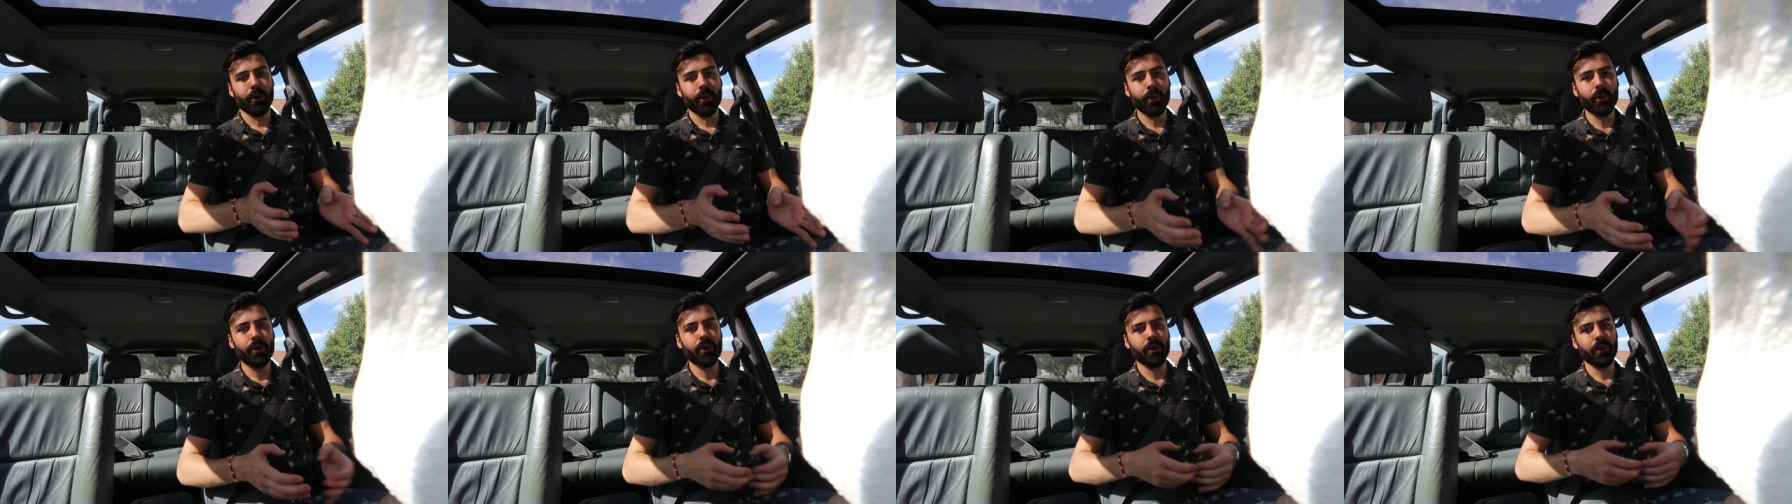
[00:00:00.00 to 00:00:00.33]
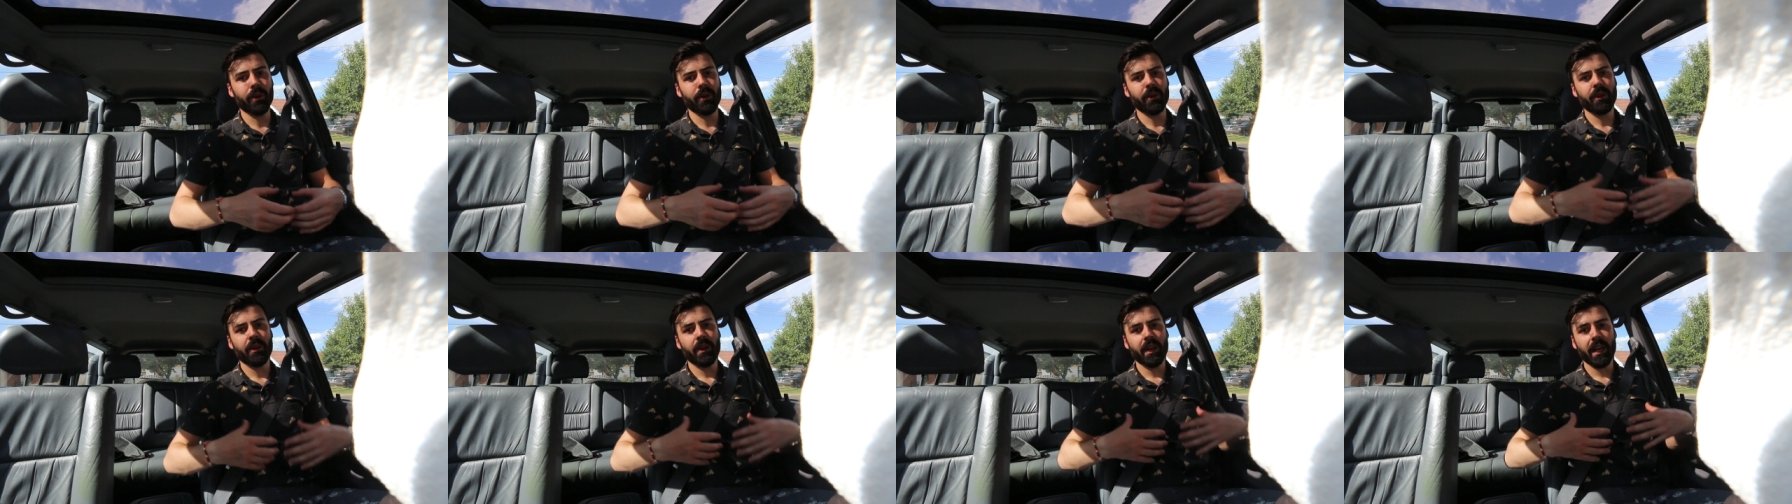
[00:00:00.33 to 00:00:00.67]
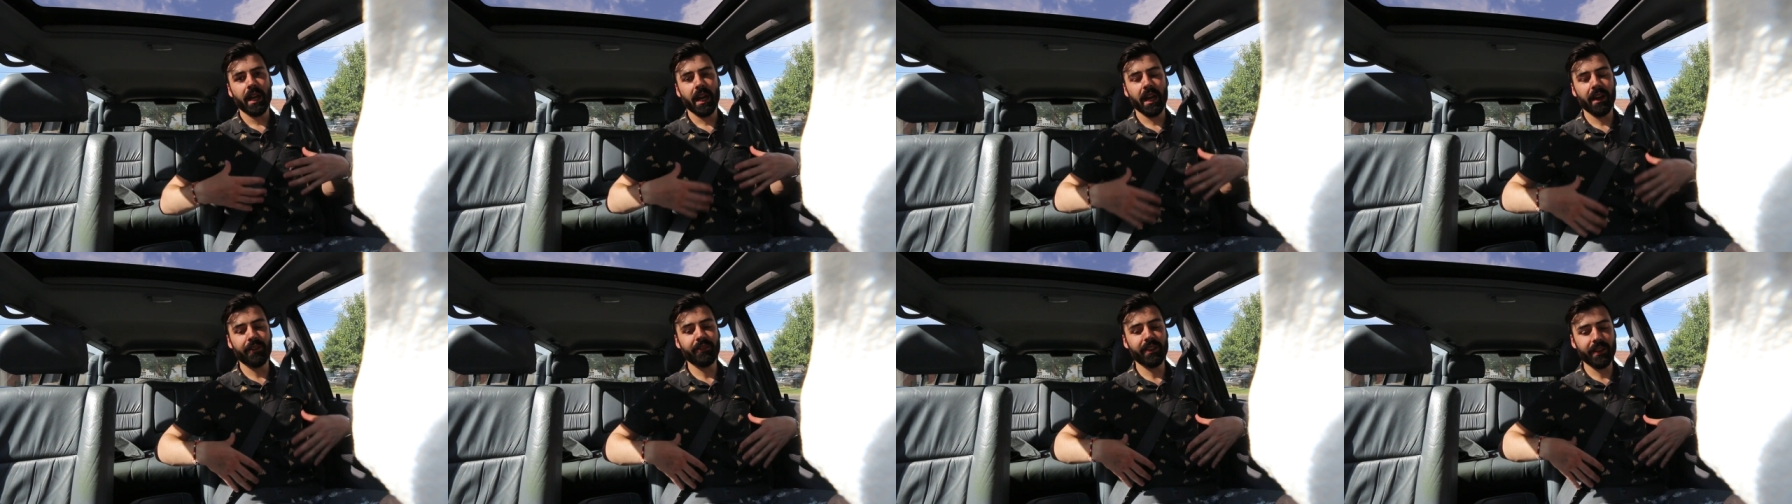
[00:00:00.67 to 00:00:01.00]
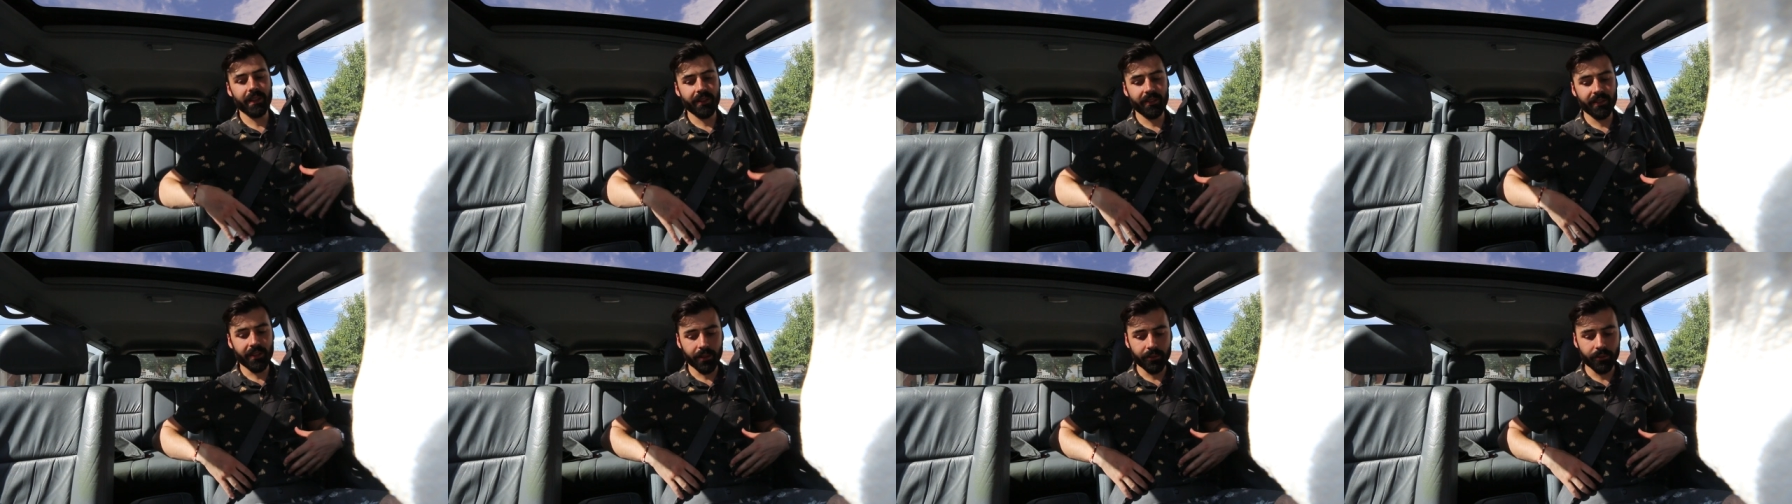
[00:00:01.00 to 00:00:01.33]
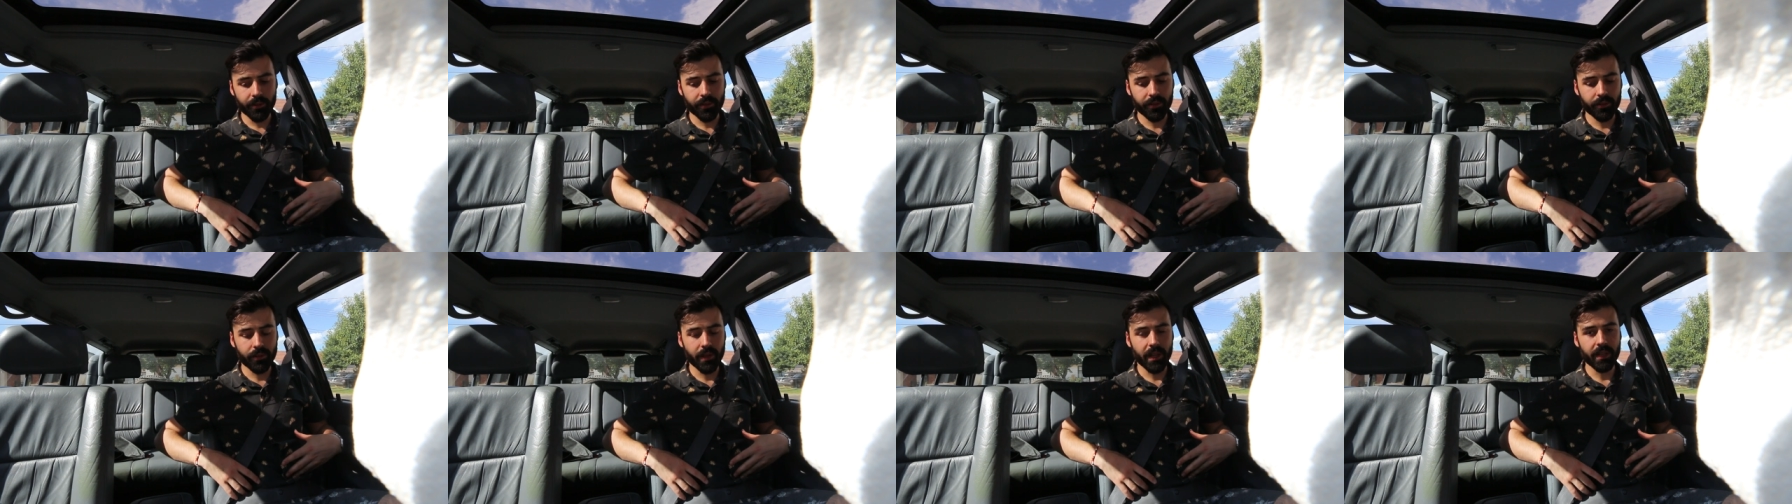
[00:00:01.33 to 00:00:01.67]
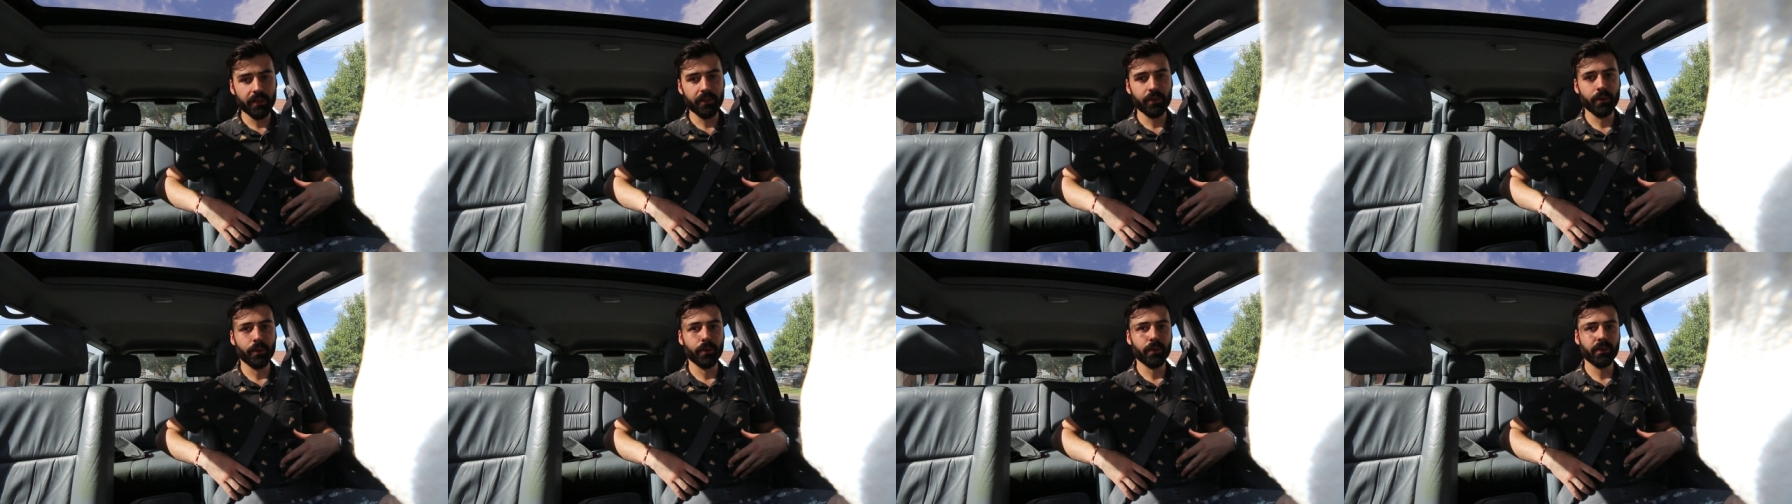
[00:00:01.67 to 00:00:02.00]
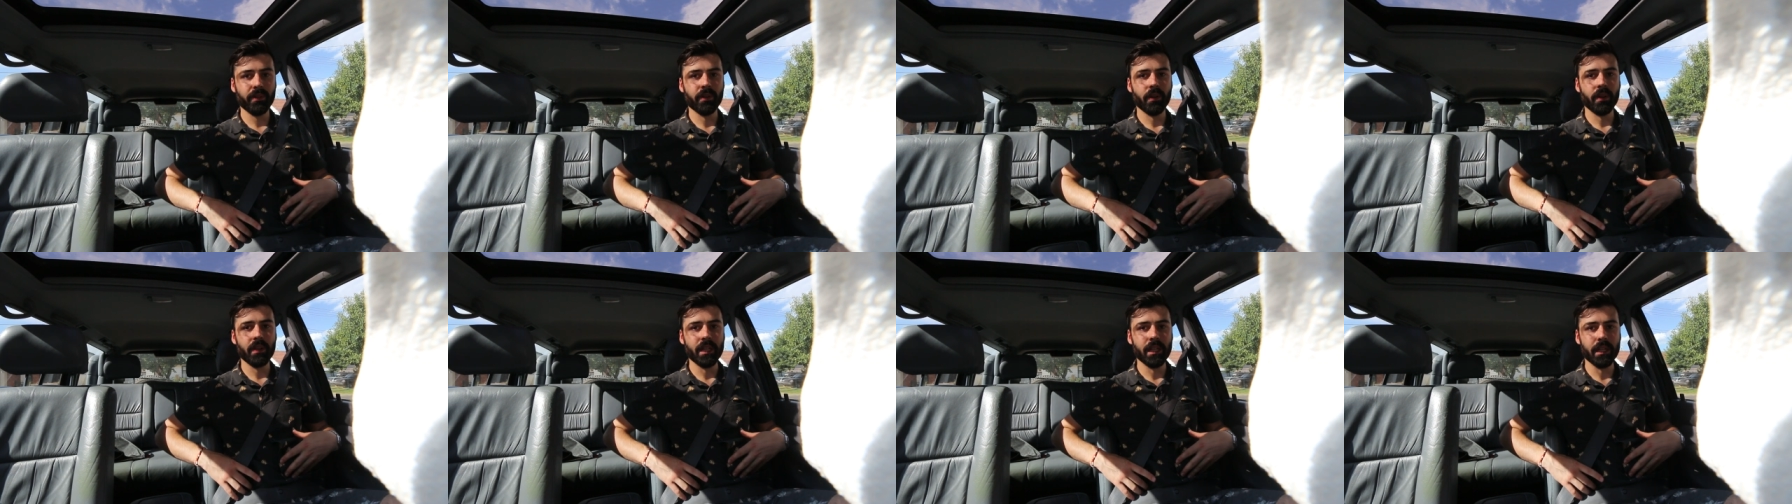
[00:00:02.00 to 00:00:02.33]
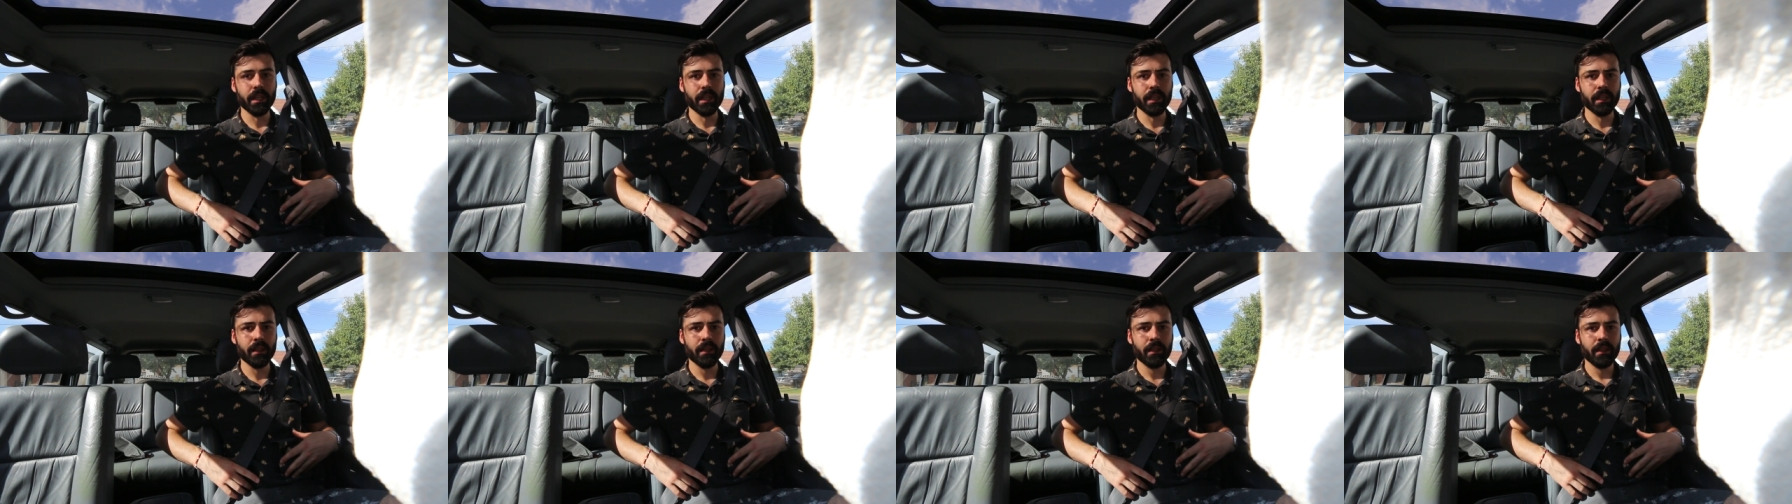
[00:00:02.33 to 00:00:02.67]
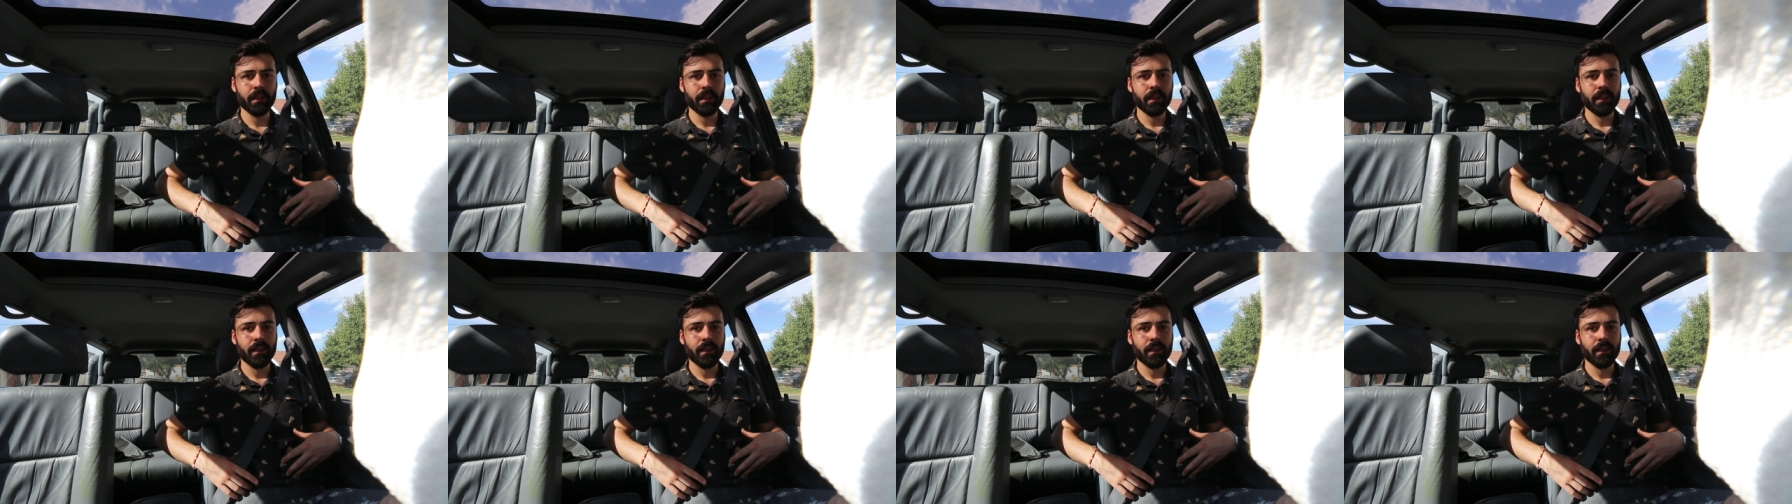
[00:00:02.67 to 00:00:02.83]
or having this unrestrained torso here,